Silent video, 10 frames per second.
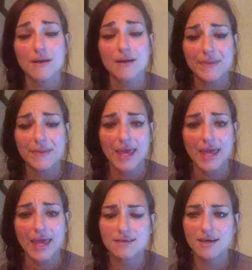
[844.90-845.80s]
had
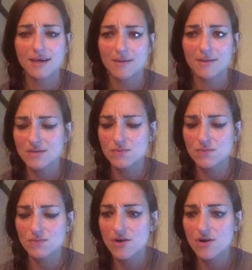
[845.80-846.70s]
these
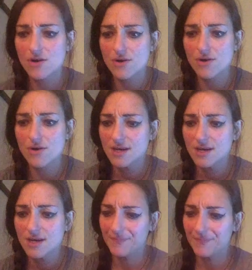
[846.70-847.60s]
weird
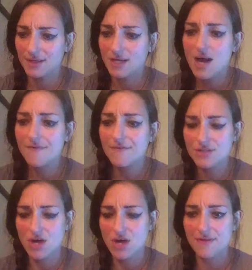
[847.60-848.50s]

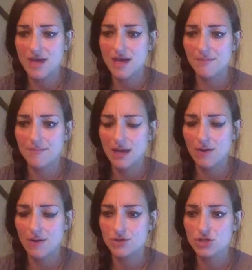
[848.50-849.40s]
covers on them that
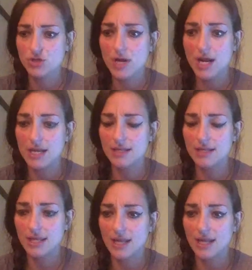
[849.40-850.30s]
were straight that
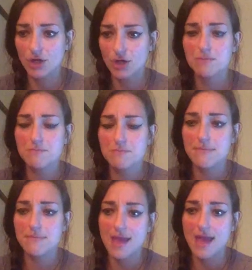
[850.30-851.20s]
I couldn't bend my
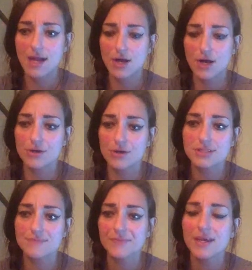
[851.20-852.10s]
ankles.
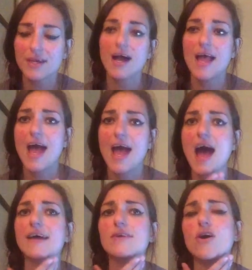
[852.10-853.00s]
I had
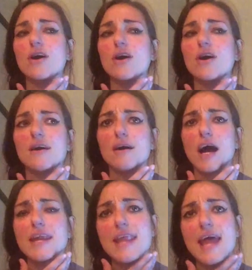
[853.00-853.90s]
a neck
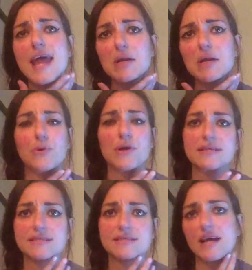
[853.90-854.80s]
brace type
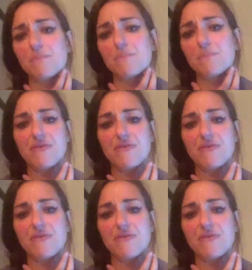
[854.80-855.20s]
thing,